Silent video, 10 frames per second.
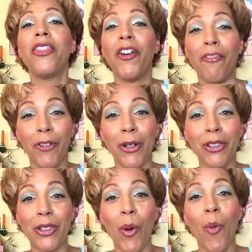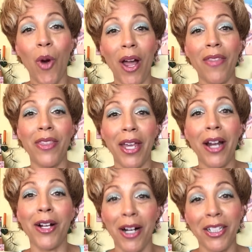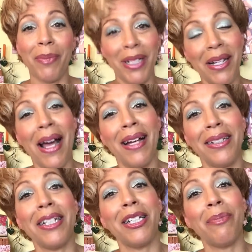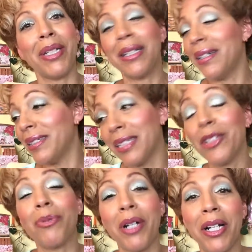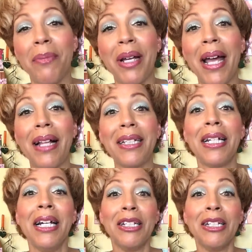the first one that I got to be tagged in, because it's right up my alley.